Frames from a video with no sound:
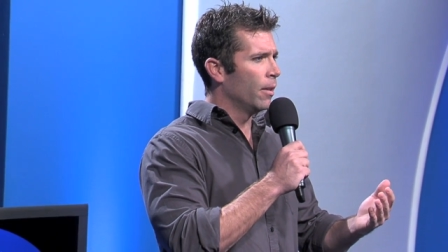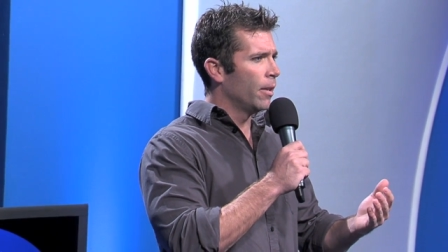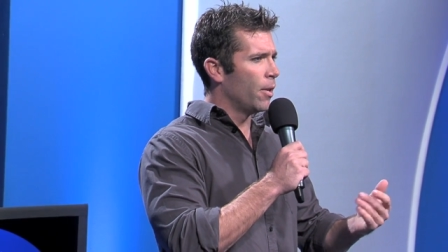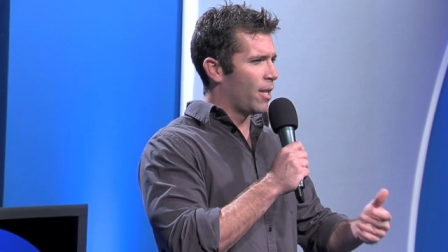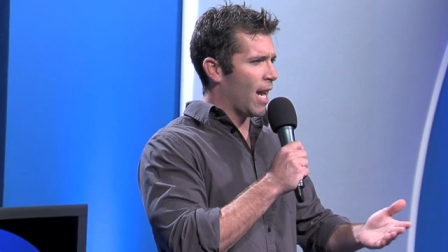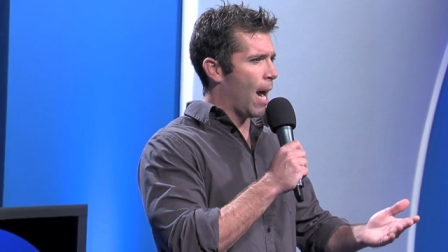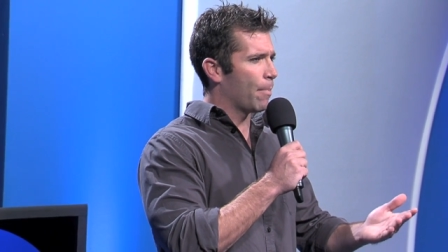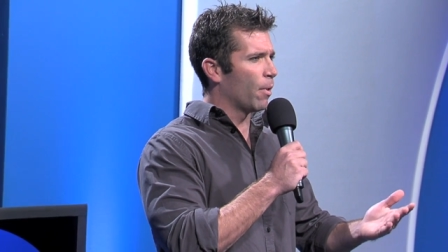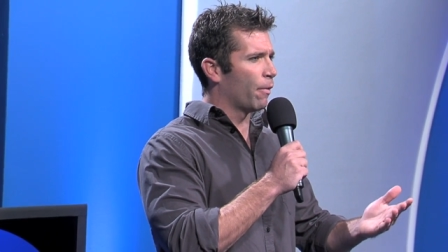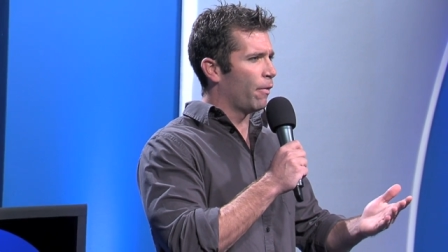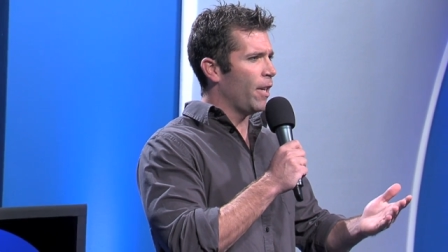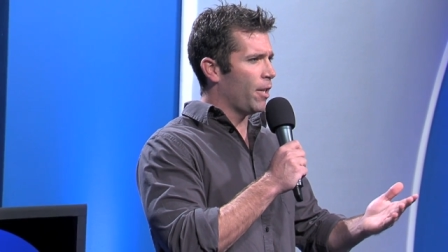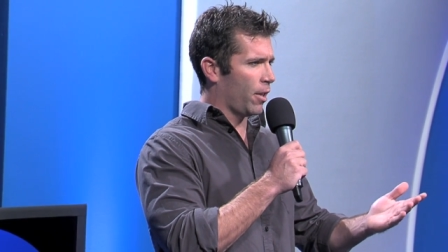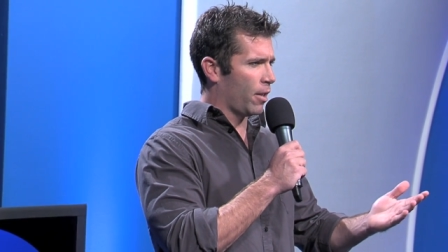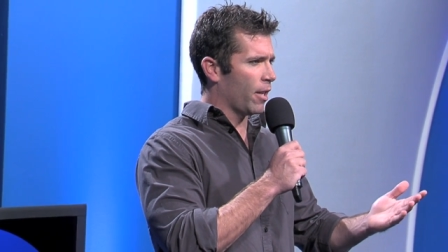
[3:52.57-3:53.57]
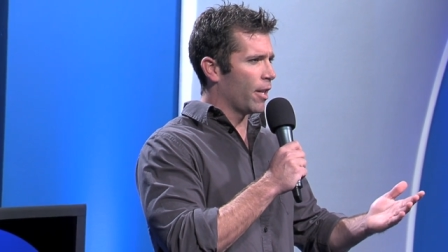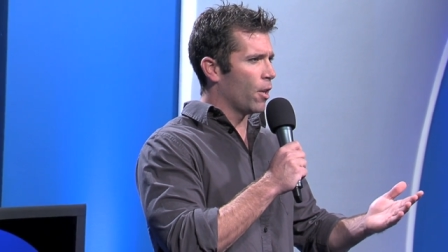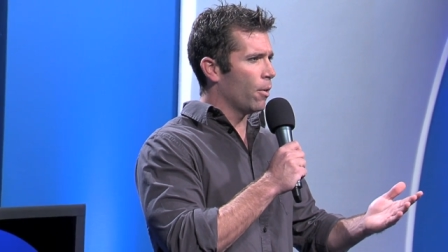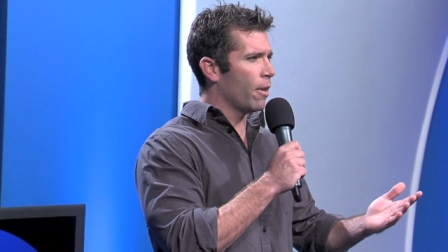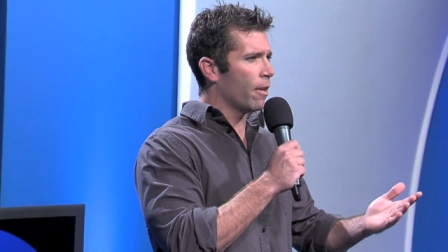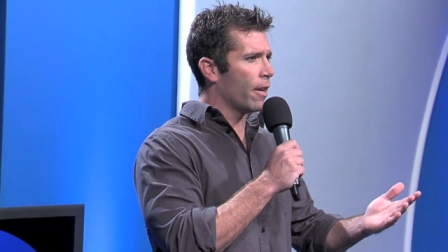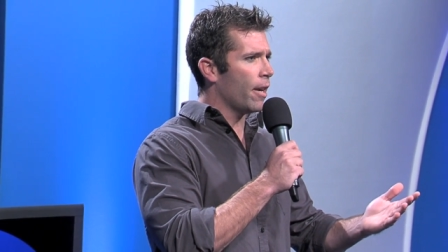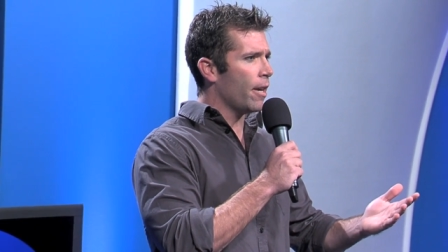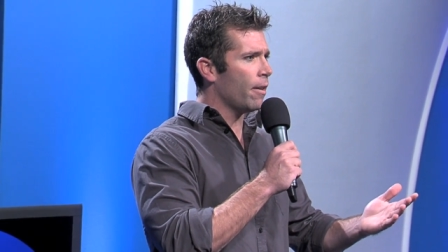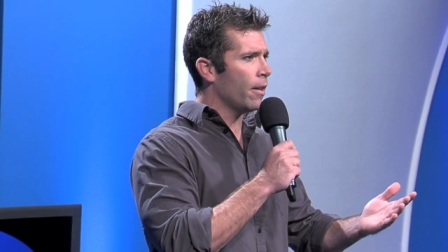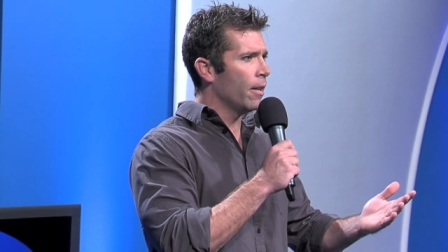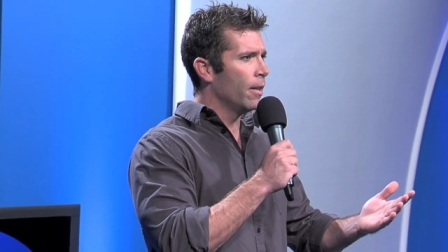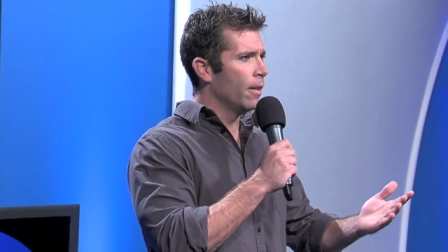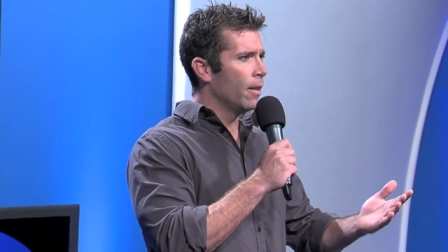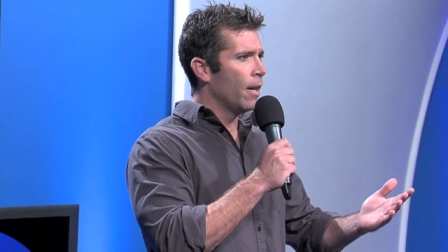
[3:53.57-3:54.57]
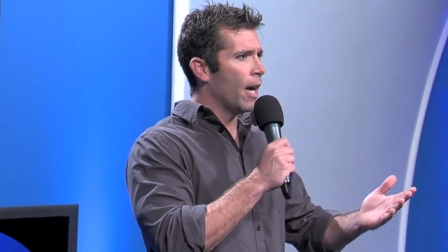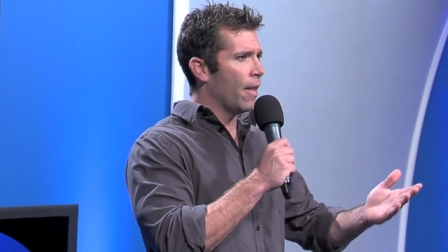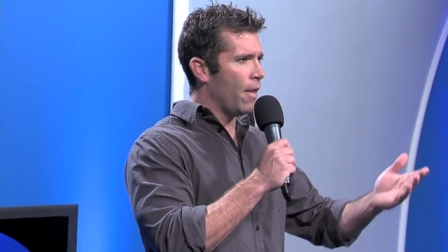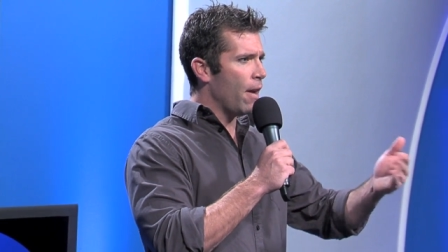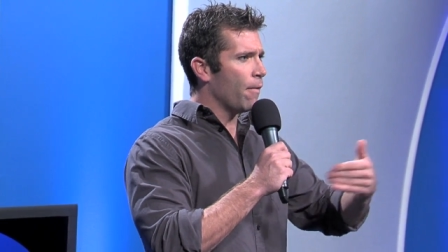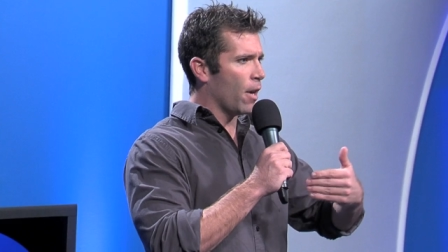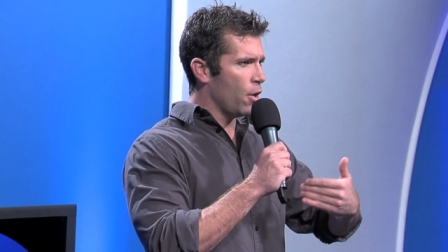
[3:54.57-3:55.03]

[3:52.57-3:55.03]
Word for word: you tap your feet just so they know you're there, and they